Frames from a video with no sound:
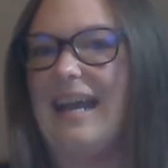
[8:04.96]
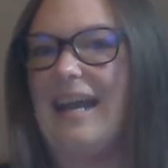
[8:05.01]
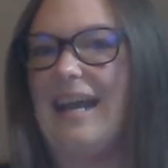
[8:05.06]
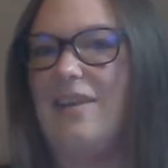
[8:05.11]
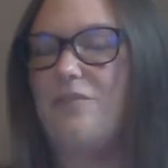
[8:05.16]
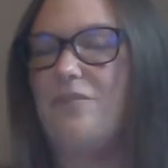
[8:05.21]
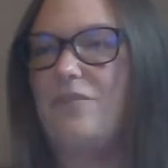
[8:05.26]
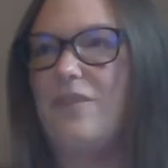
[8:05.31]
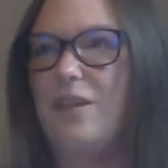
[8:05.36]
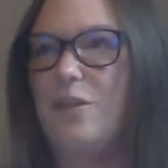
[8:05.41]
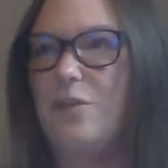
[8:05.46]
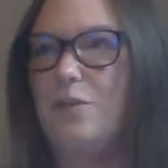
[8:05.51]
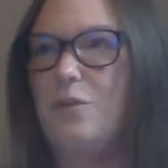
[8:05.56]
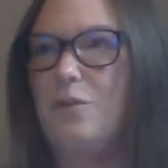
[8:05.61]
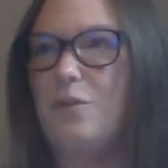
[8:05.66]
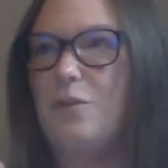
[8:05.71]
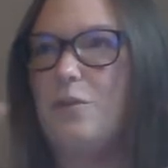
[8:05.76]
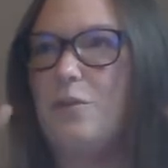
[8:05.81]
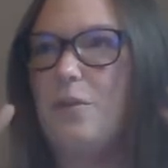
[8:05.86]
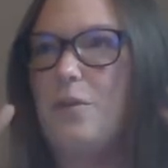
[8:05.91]
I
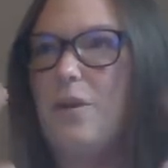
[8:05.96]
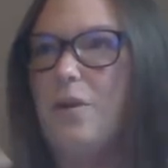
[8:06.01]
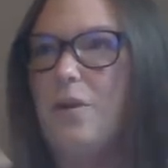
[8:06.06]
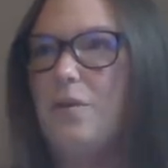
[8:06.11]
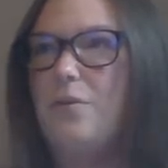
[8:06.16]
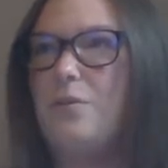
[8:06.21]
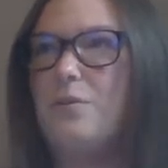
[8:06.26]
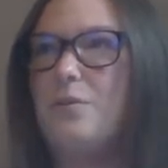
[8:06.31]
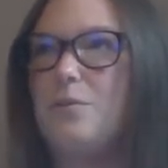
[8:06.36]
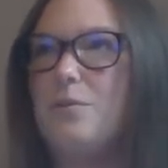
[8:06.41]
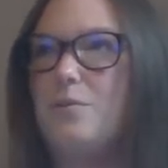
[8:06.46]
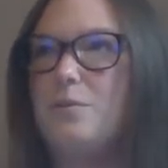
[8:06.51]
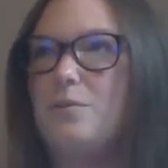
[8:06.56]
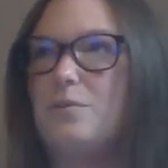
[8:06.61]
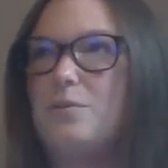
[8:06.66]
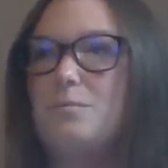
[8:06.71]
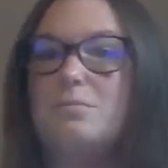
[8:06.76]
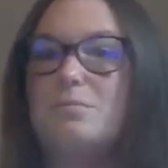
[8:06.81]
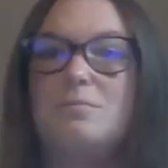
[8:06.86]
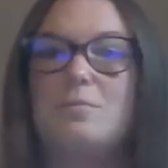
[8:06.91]
feel
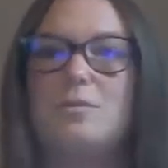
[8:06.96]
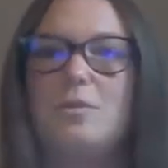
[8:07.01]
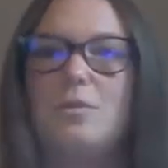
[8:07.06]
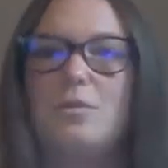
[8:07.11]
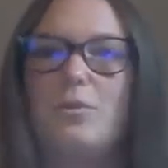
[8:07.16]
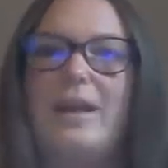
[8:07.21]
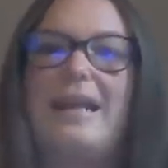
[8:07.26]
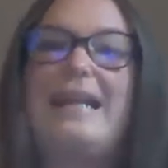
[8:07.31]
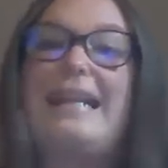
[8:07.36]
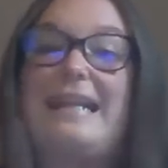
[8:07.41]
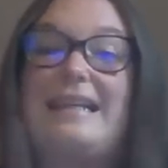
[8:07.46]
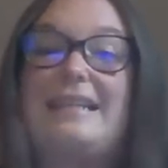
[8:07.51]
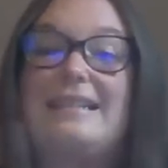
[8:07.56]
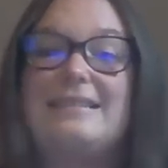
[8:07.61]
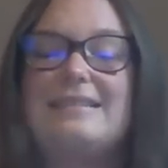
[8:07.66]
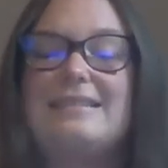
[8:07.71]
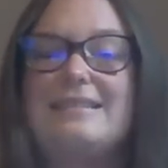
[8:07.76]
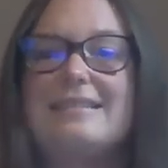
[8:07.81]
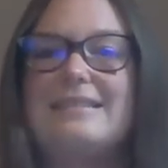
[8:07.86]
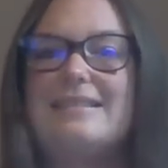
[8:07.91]
radiant.
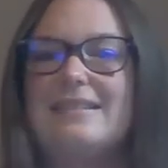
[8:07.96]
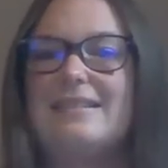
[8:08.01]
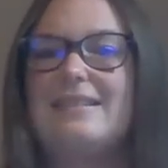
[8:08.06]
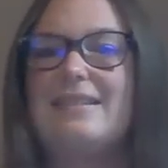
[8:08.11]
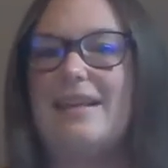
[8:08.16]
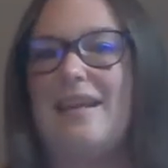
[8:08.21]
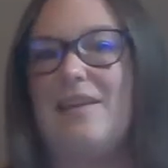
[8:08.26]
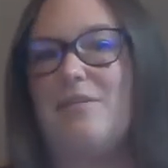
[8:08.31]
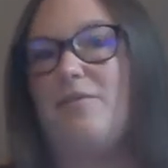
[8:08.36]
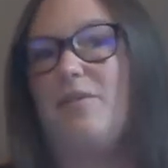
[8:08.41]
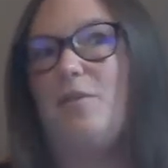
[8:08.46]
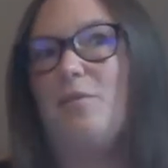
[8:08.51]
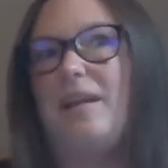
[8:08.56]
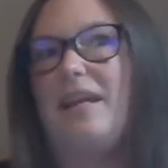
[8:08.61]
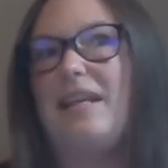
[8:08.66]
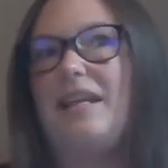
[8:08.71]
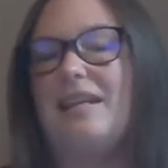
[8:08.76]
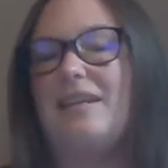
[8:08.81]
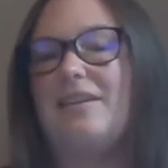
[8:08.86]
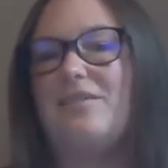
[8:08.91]
I feel
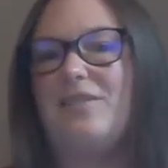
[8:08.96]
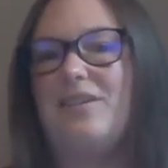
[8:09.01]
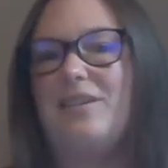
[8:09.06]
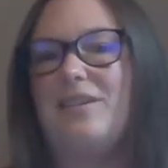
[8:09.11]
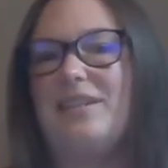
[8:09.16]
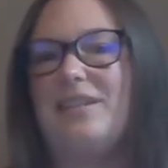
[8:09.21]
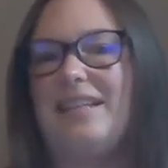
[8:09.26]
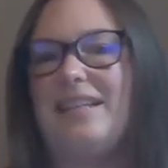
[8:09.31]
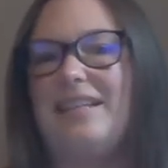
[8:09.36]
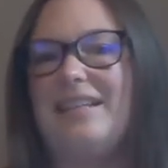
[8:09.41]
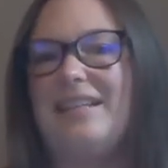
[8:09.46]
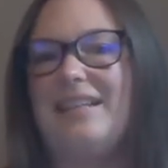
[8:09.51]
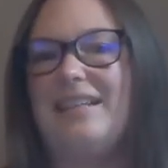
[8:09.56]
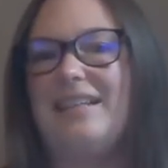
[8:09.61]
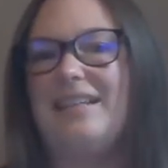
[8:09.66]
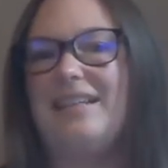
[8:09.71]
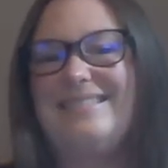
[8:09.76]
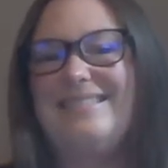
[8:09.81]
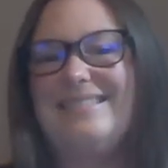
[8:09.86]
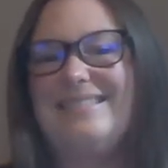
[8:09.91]
radiant, really.
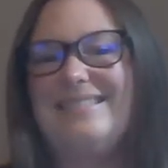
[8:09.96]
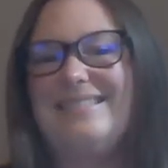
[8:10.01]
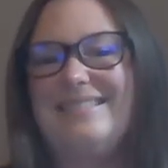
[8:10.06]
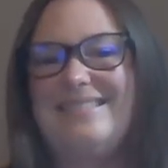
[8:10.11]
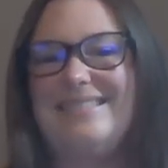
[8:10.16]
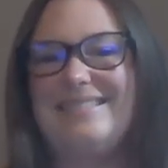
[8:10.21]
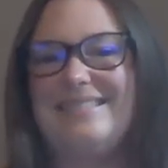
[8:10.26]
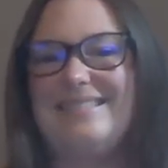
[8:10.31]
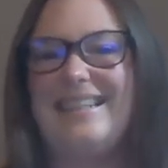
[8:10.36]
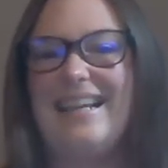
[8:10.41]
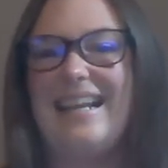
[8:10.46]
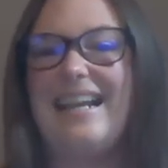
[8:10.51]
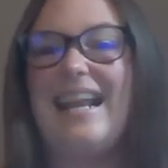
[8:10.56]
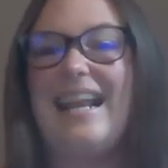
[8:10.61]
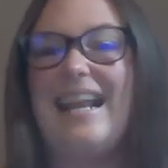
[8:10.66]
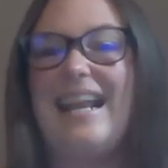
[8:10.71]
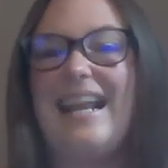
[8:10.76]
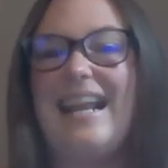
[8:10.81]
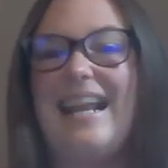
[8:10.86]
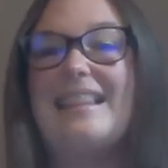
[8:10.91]

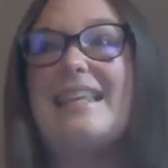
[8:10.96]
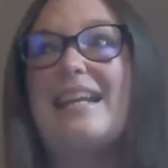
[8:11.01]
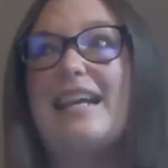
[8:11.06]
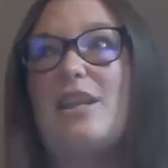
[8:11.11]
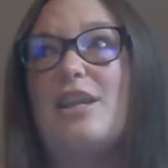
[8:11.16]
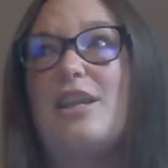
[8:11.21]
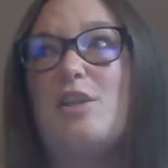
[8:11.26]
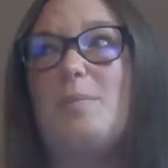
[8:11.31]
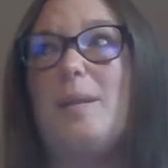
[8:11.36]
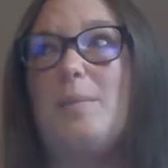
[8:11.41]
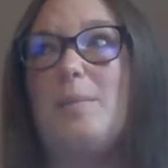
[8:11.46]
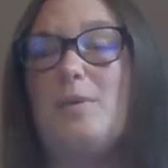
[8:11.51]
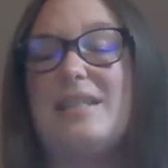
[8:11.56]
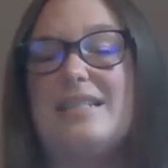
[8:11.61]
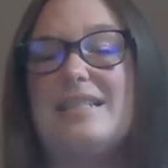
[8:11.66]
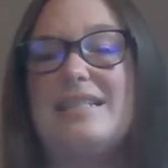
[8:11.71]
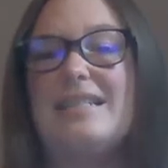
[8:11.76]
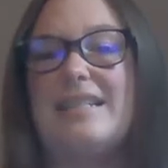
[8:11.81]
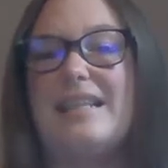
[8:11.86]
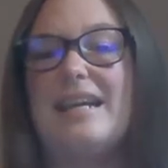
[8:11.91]
And I think other people can
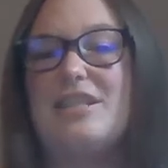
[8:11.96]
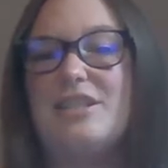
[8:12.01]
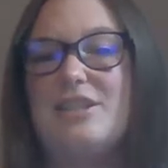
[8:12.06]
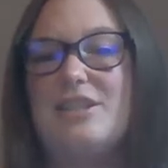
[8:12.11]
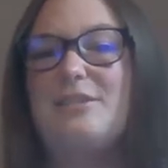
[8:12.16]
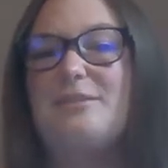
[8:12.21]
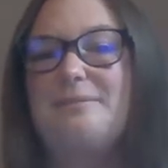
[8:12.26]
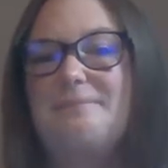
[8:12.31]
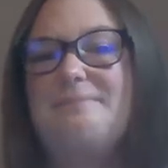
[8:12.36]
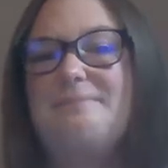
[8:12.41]
see that too.